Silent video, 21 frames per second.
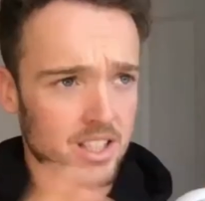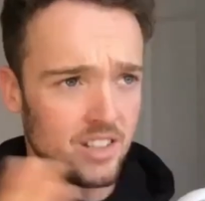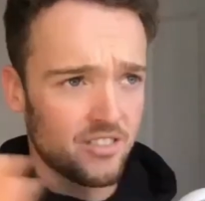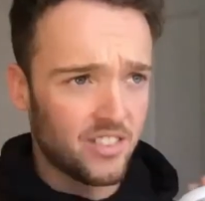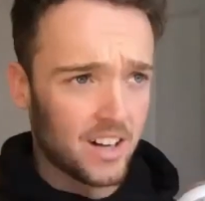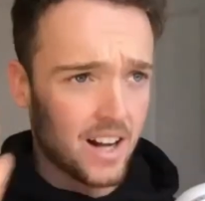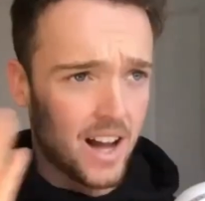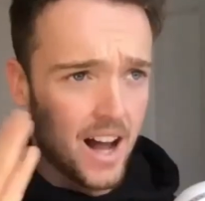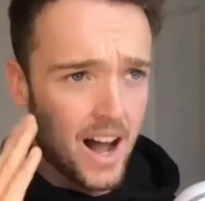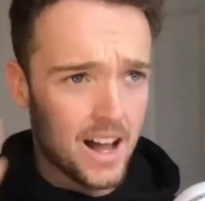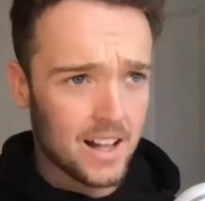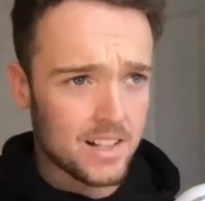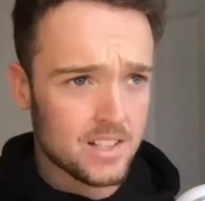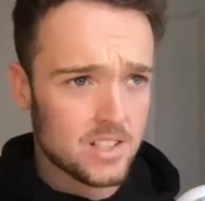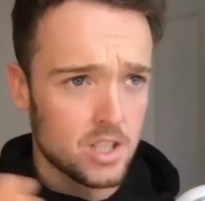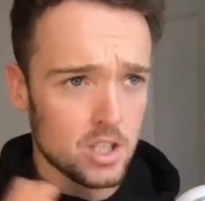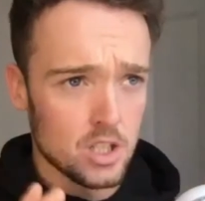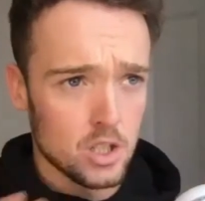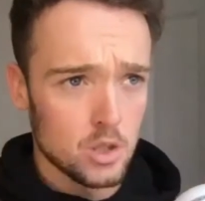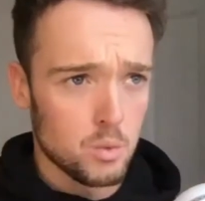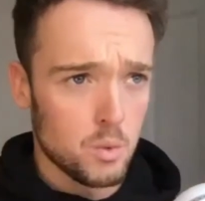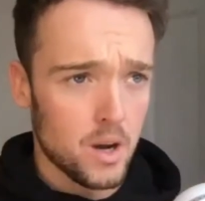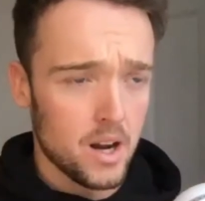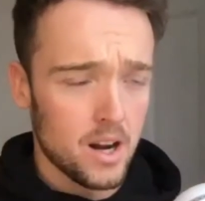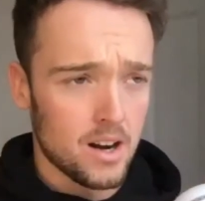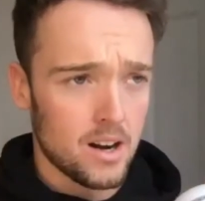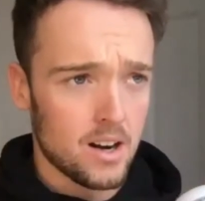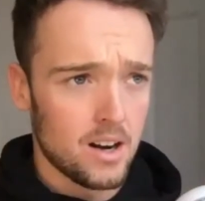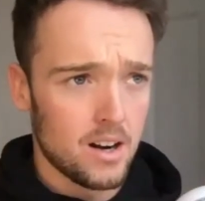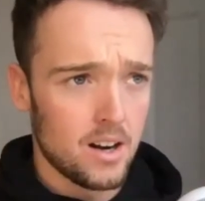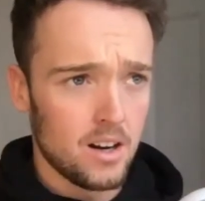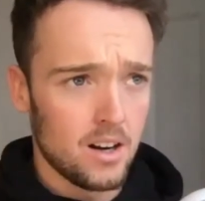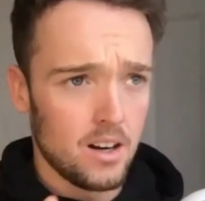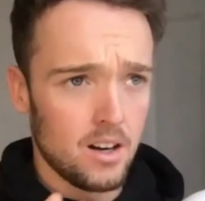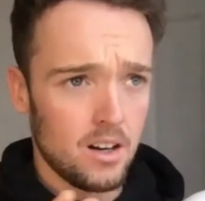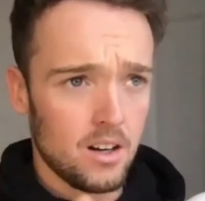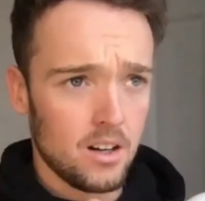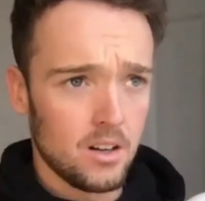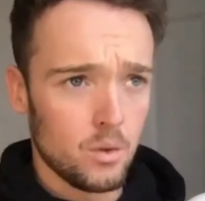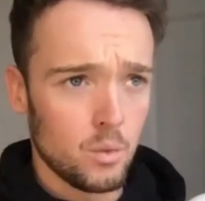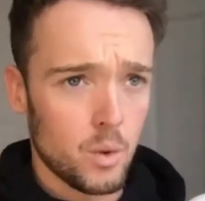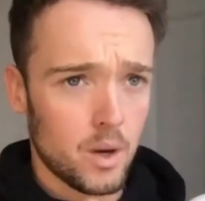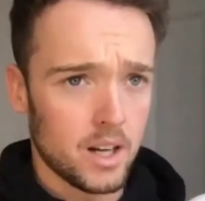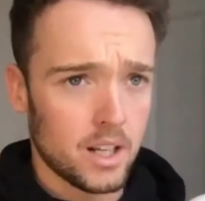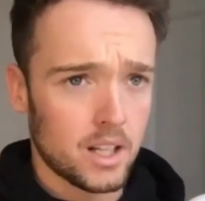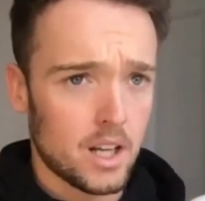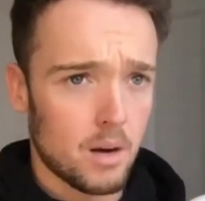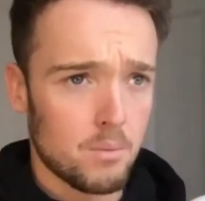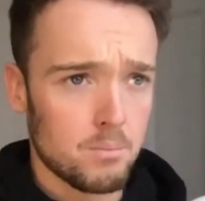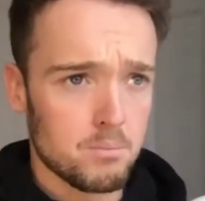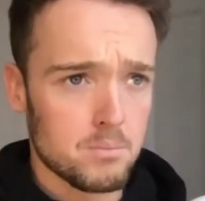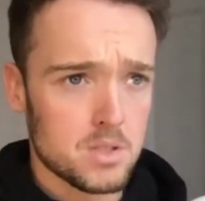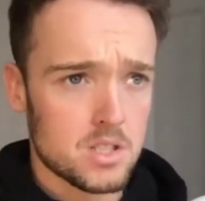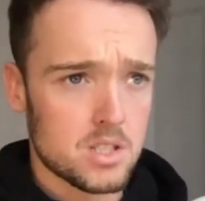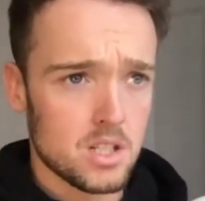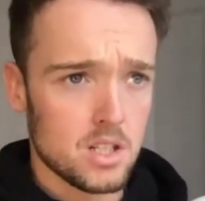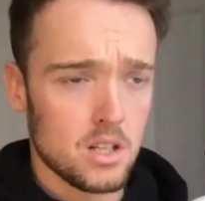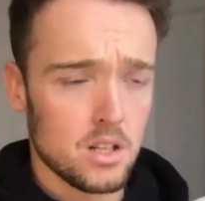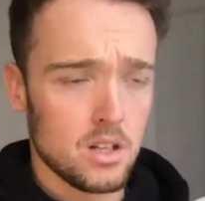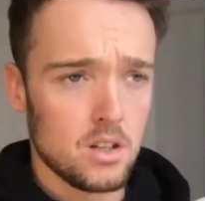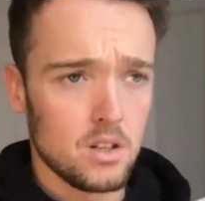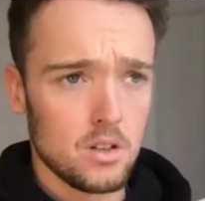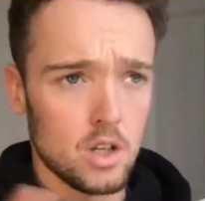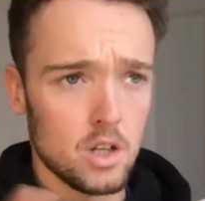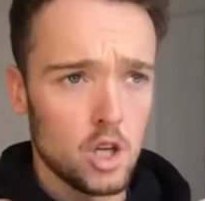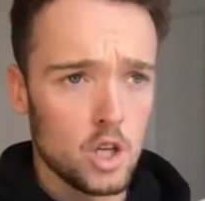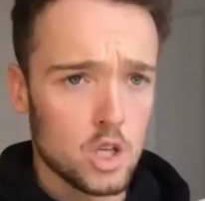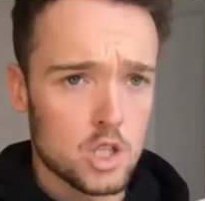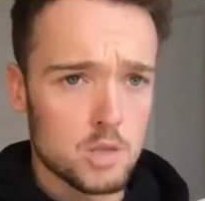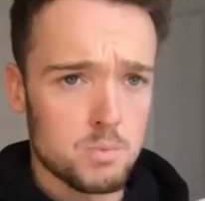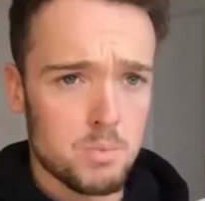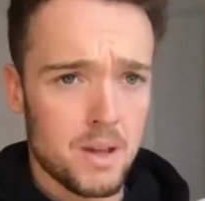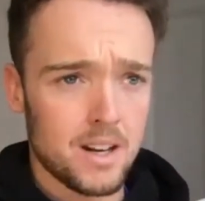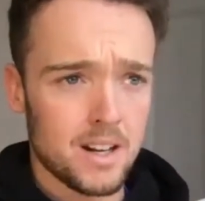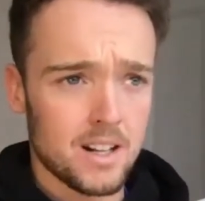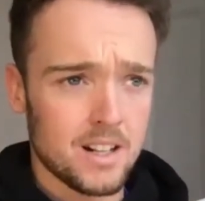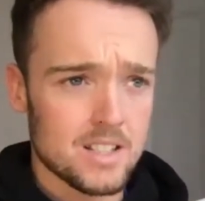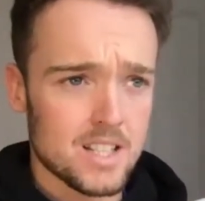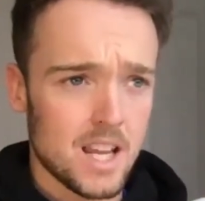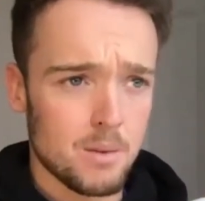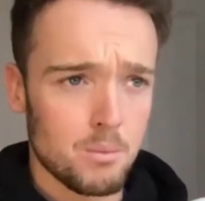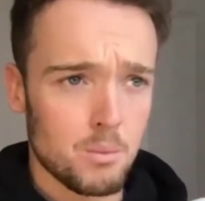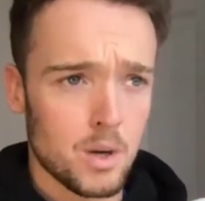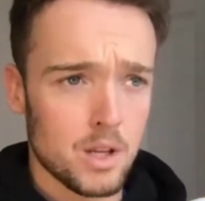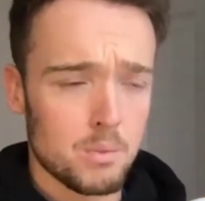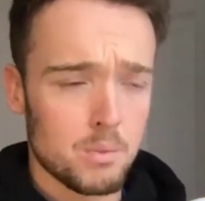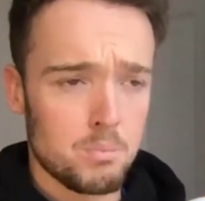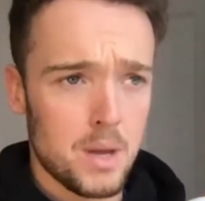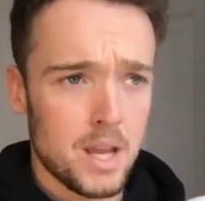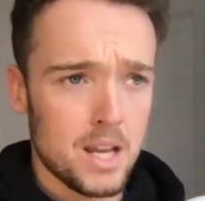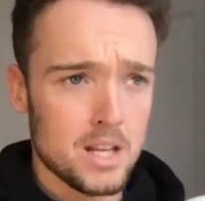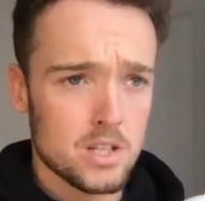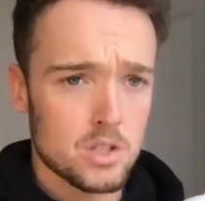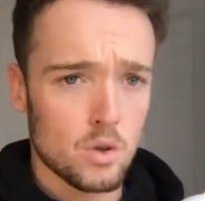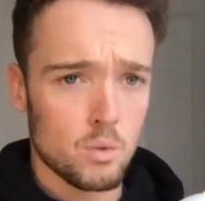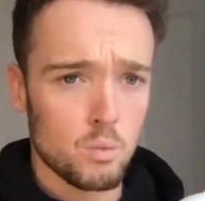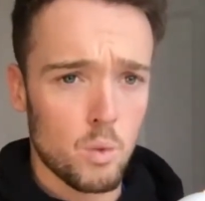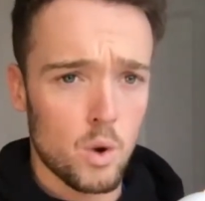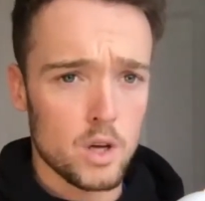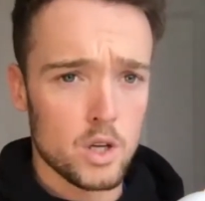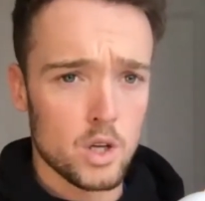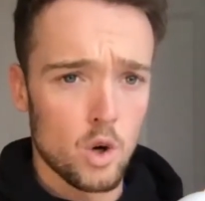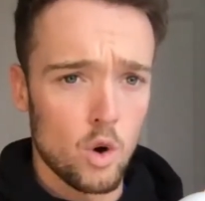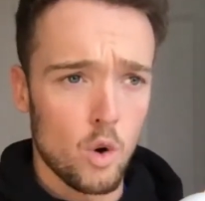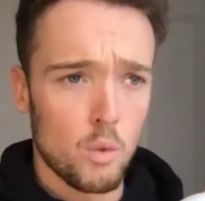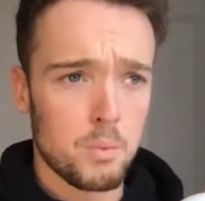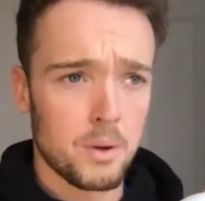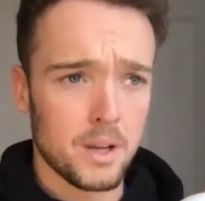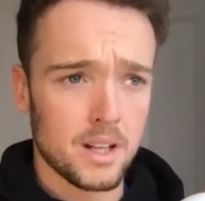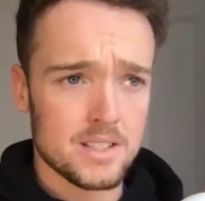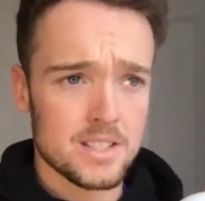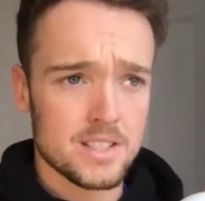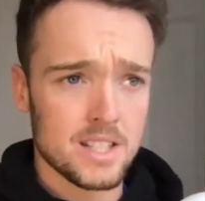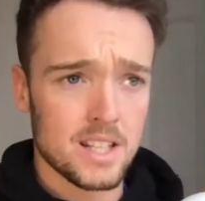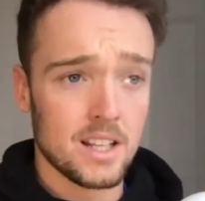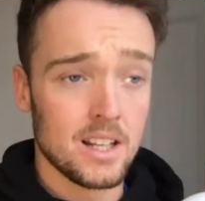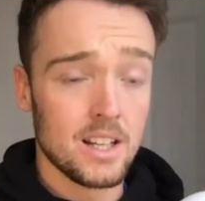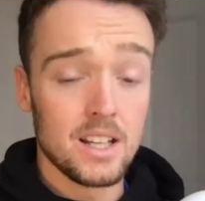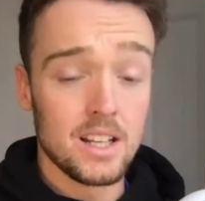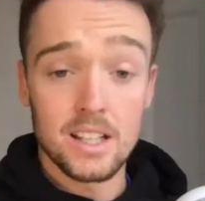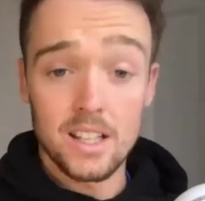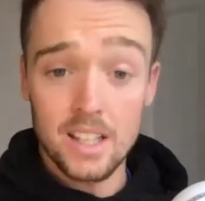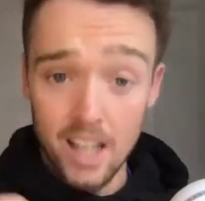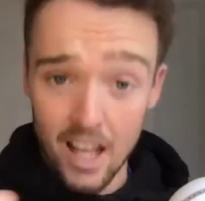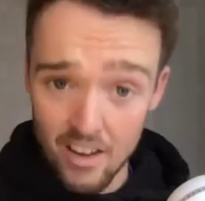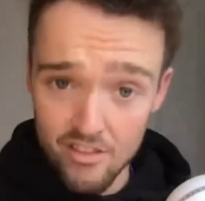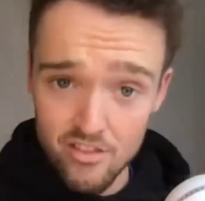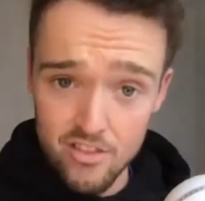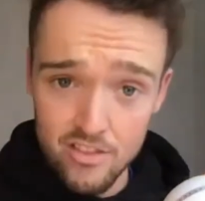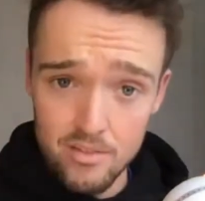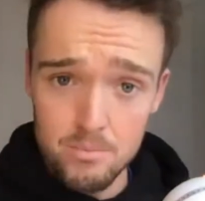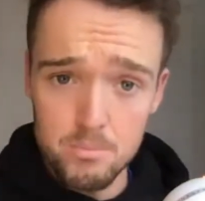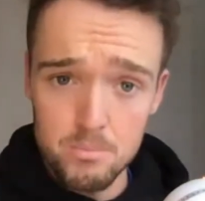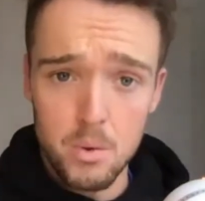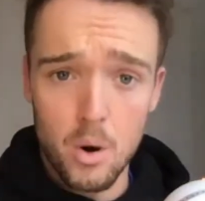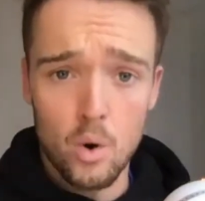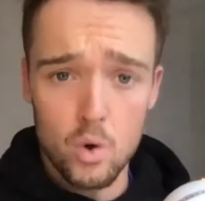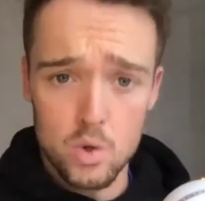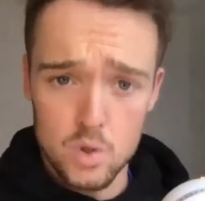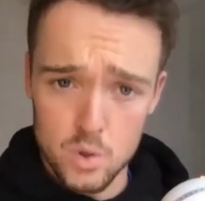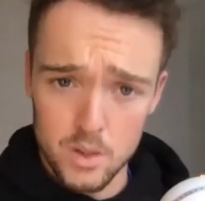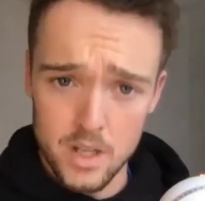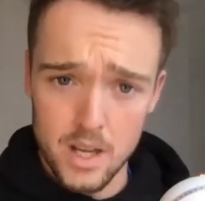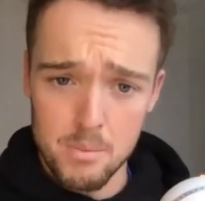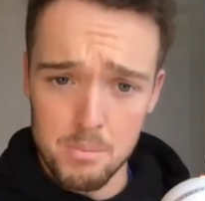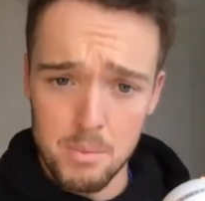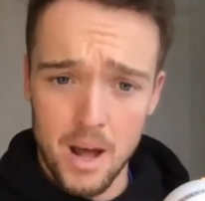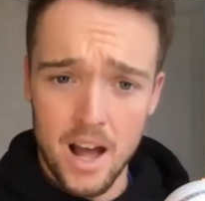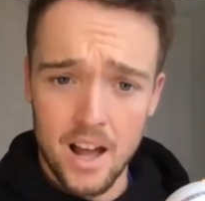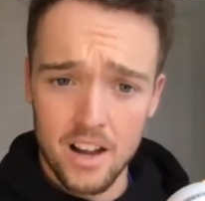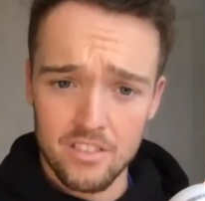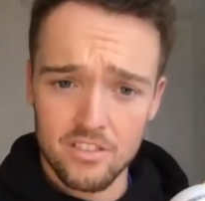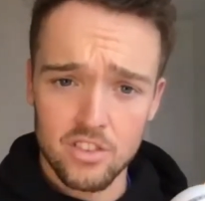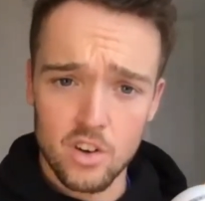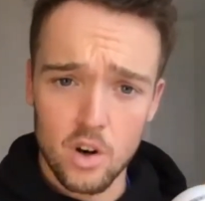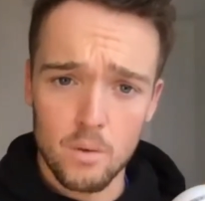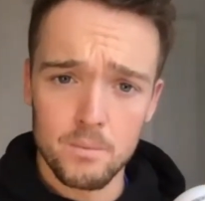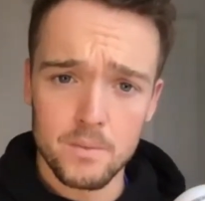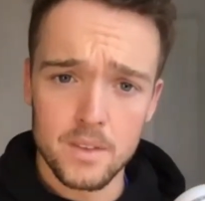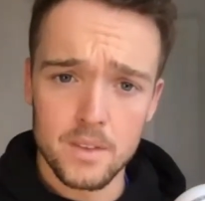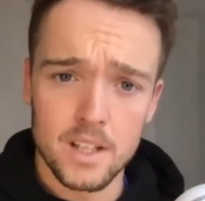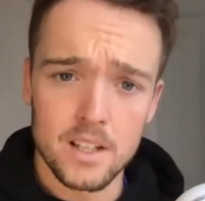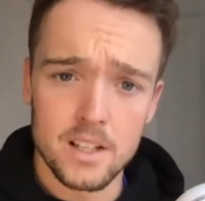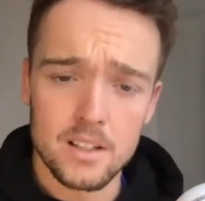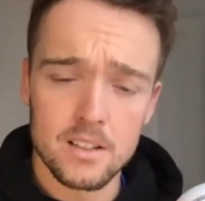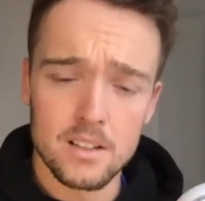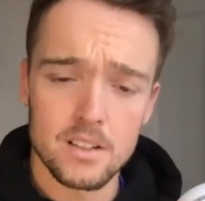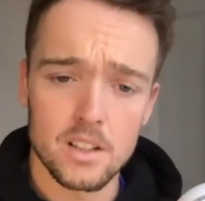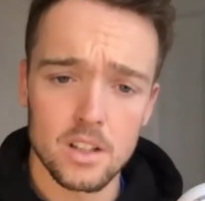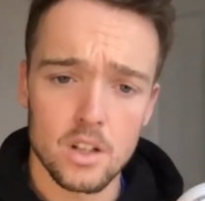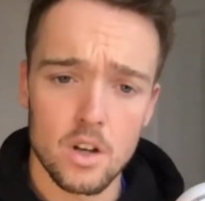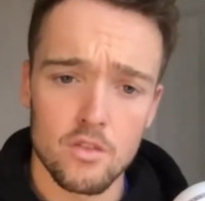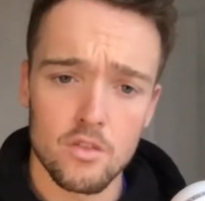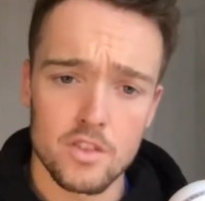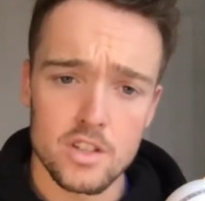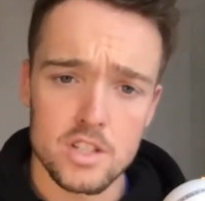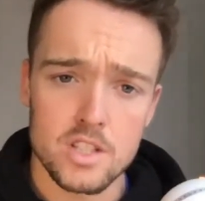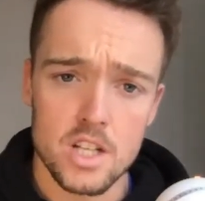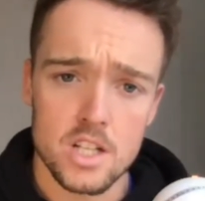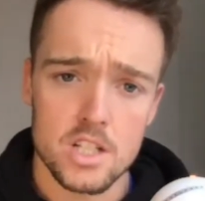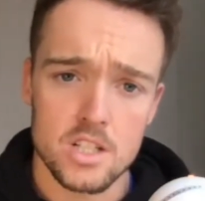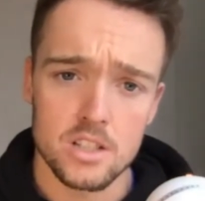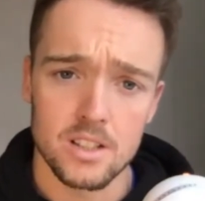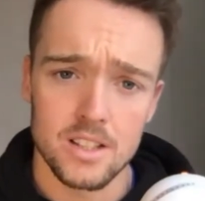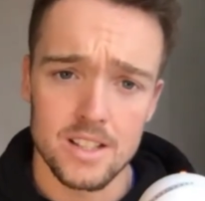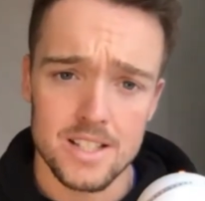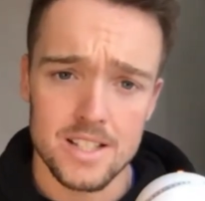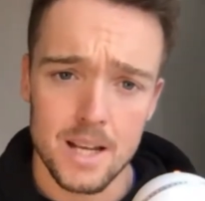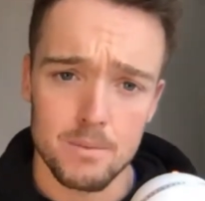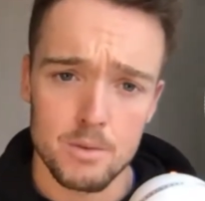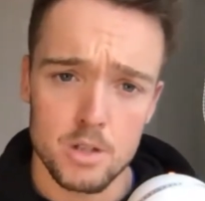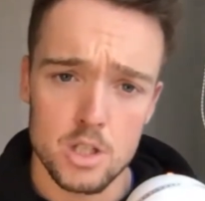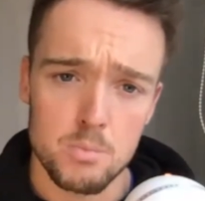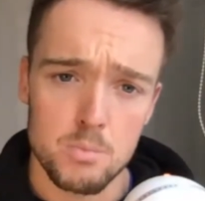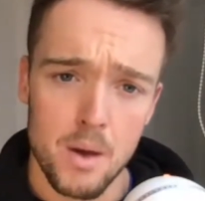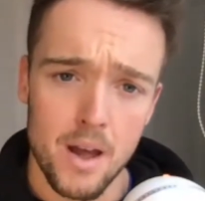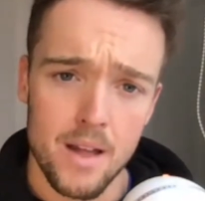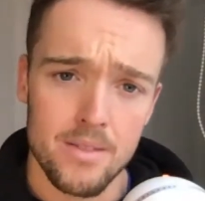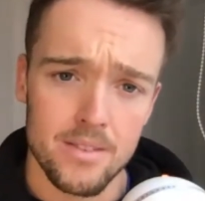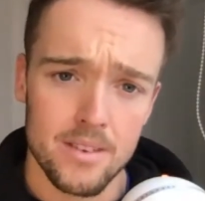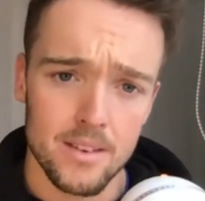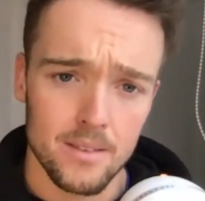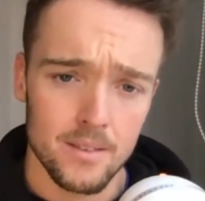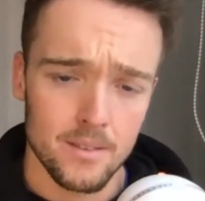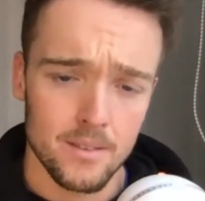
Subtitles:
different hats that you wear when it comes to who you're spending time with, based on what you're hoping to give, but also get back from the conversation, the time you spend.